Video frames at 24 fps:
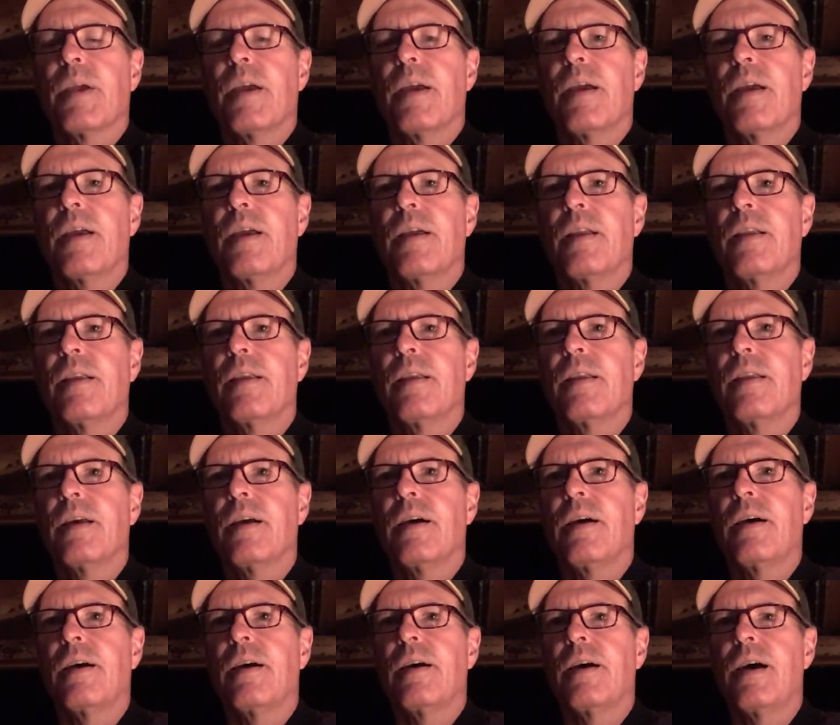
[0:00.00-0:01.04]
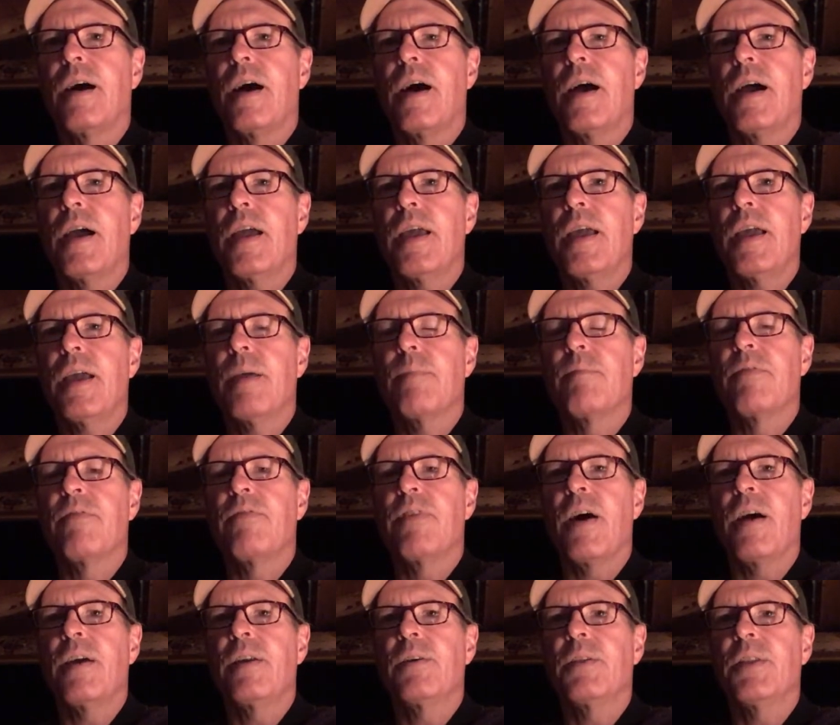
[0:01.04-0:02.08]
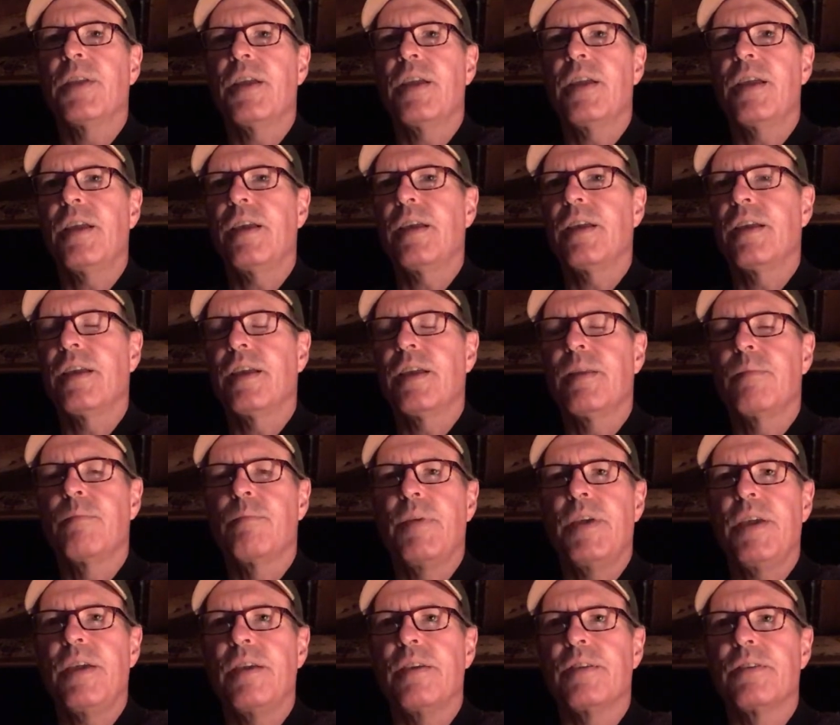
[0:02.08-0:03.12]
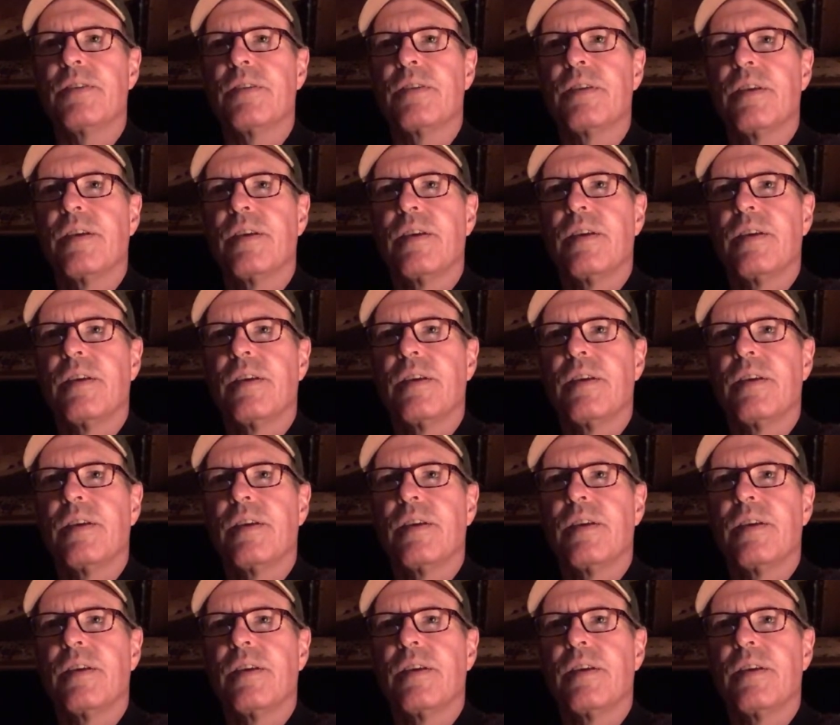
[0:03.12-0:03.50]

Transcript: And I am finally in peace.